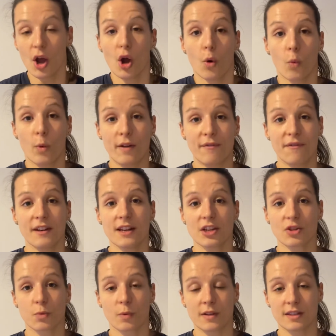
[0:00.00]
We
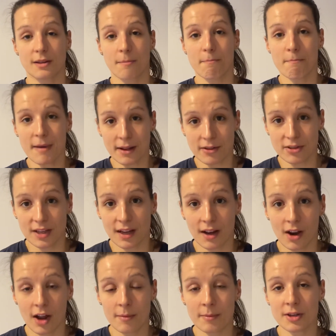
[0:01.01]
finish with some mountain
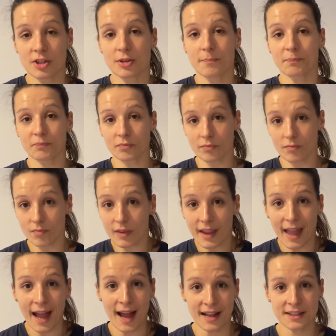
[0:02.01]
climbers,
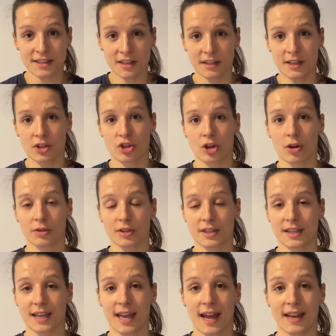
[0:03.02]
hands underneath
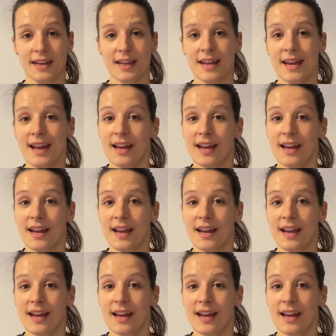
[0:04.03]
shoulders again.